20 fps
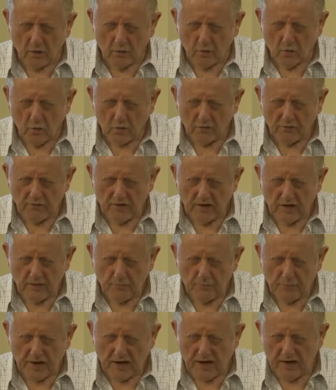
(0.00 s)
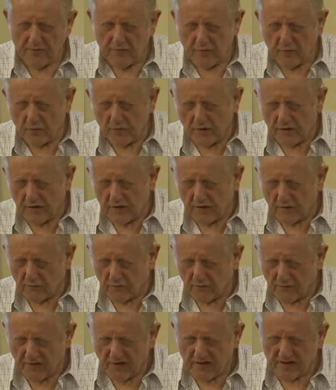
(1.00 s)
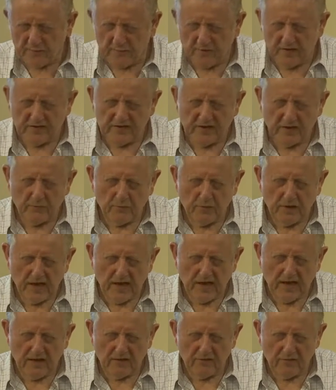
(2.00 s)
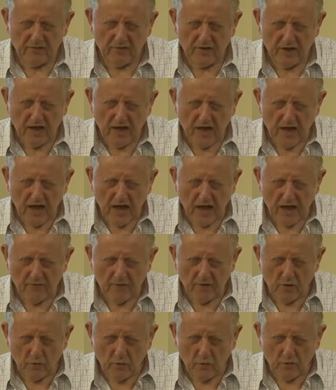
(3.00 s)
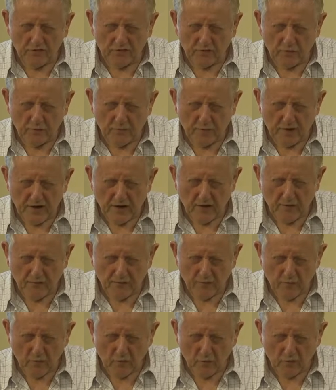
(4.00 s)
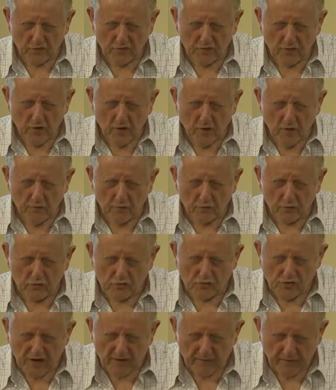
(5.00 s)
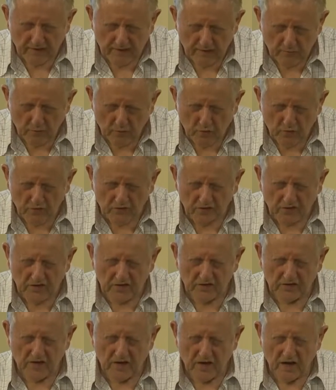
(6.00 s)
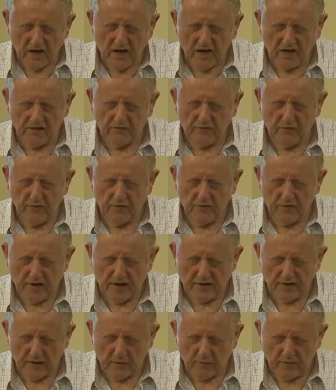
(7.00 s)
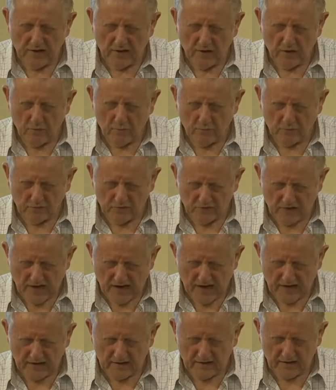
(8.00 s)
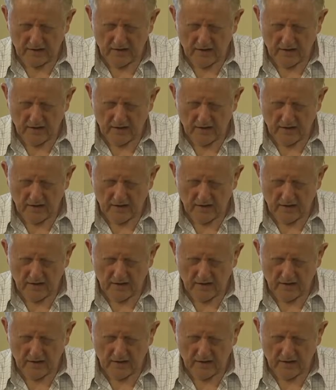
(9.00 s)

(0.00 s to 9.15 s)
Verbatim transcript: Lord, we pray for the refreshments that we have, and we also pray, of course, for traveling mercies as we find our way home tonight.